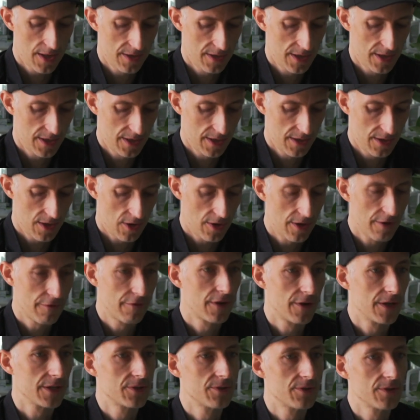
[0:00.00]
in order for
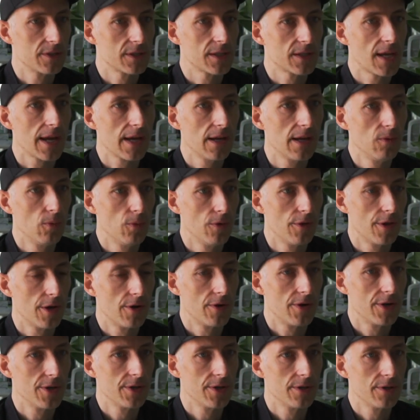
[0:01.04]
us to scale with
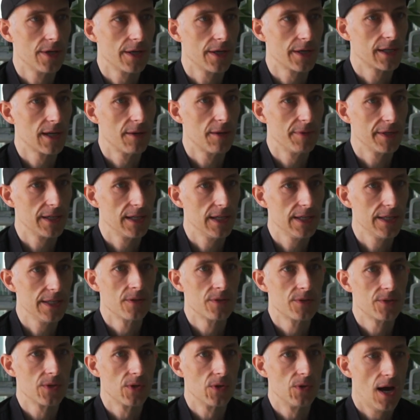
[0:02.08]
our incoming lead.
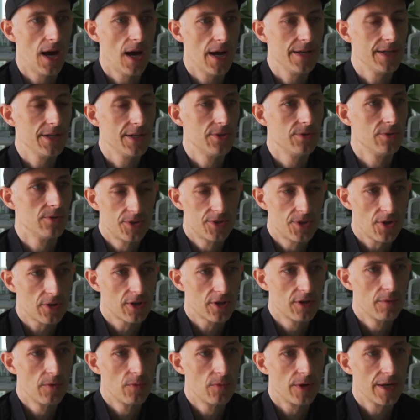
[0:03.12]
So I need to
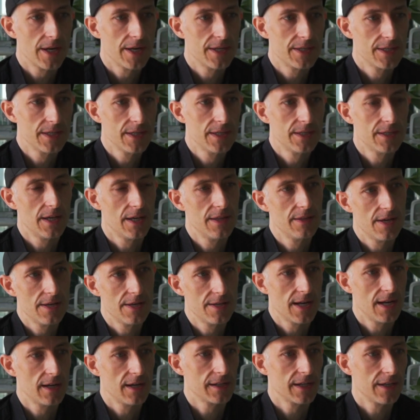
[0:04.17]
document what I did and then
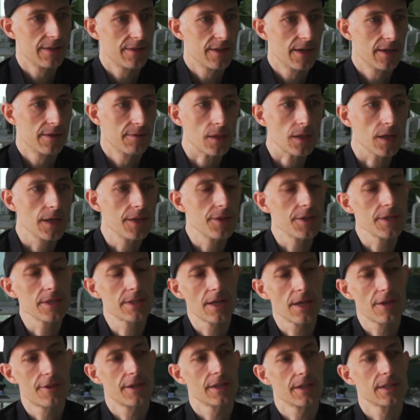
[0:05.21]
delegate that. And these
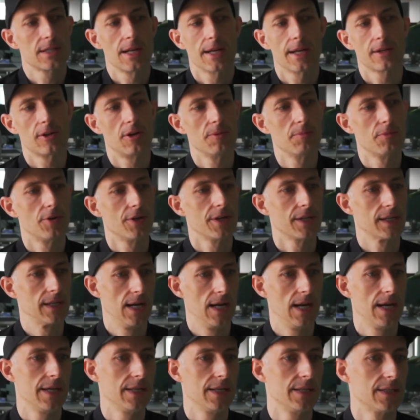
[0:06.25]
are things like onboarding
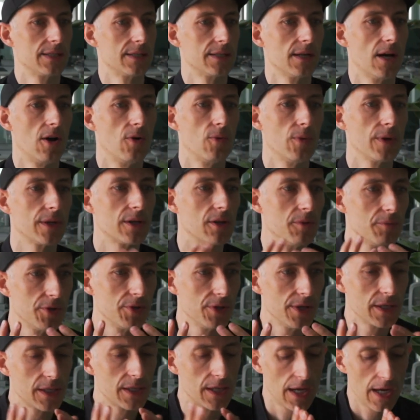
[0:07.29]
clients, how we
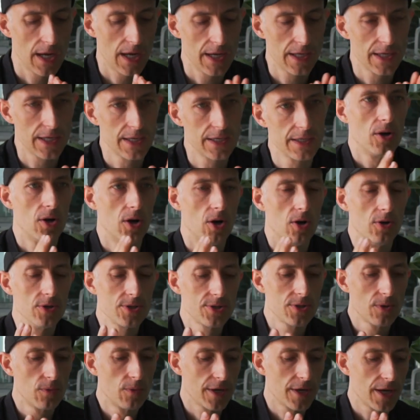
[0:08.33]
communicate. And
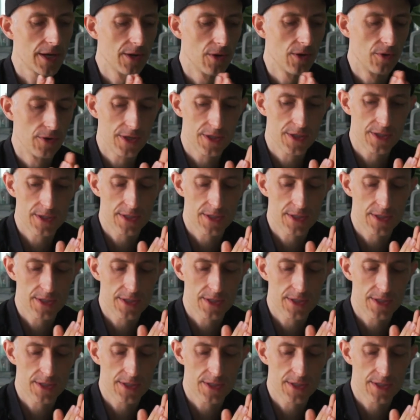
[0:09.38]
also what I noticed,